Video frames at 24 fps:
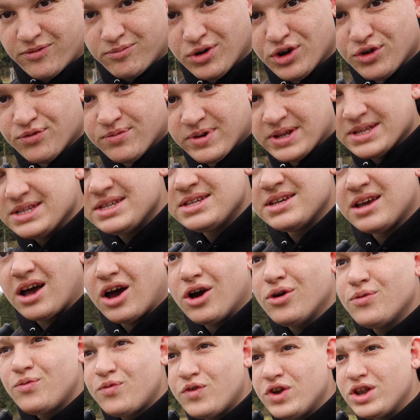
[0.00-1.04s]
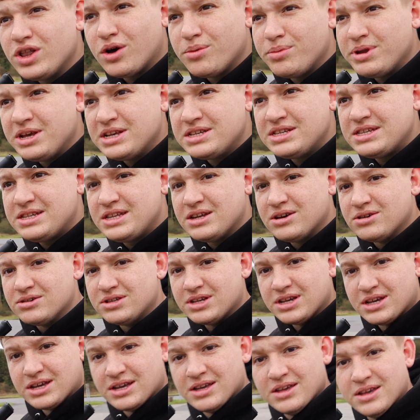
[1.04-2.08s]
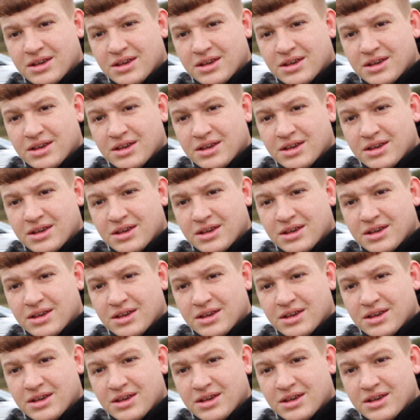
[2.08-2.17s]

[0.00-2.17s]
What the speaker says: movements. Hopefully nobody steals it,